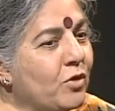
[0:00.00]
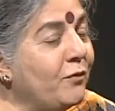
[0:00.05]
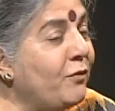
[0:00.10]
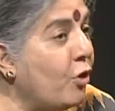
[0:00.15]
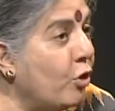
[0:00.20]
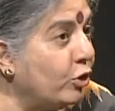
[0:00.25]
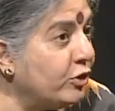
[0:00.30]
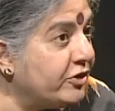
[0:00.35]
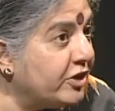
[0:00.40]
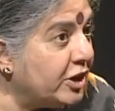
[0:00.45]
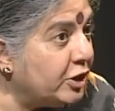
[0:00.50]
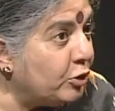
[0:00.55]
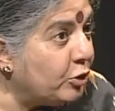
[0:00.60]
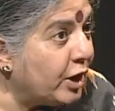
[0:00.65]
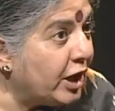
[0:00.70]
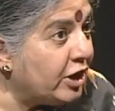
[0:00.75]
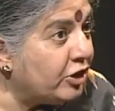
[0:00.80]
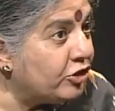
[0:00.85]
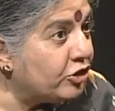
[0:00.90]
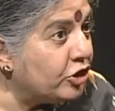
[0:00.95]
false
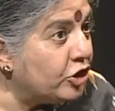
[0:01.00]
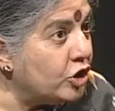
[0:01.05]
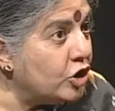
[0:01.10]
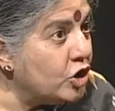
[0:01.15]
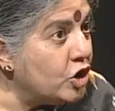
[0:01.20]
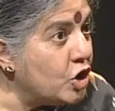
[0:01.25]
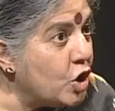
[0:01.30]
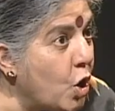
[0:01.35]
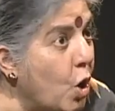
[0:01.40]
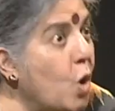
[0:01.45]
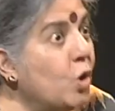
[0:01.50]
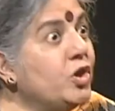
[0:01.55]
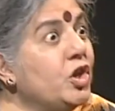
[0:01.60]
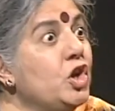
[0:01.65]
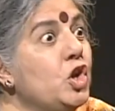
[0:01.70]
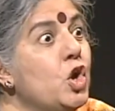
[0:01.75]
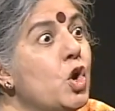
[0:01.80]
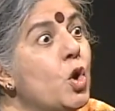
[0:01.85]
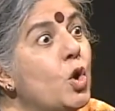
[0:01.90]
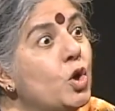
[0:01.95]
education or
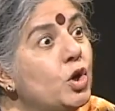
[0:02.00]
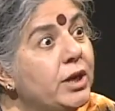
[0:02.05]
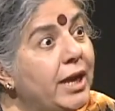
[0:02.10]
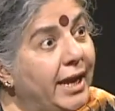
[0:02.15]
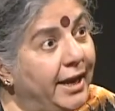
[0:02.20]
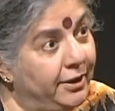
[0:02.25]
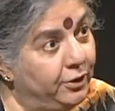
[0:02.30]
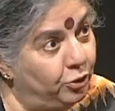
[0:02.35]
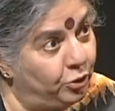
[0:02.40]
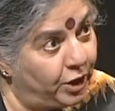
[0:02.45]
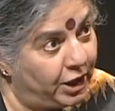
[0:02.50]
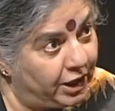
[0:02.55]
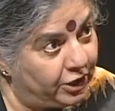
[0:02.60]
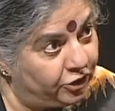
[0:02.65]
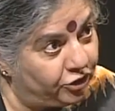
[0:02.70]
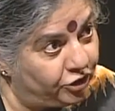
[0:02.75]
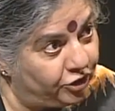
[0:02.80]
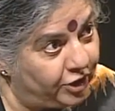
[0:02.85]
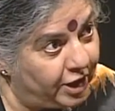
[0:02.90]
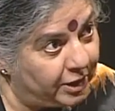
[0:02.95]
the
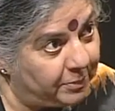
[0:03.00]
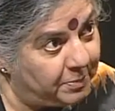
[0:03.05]
non-education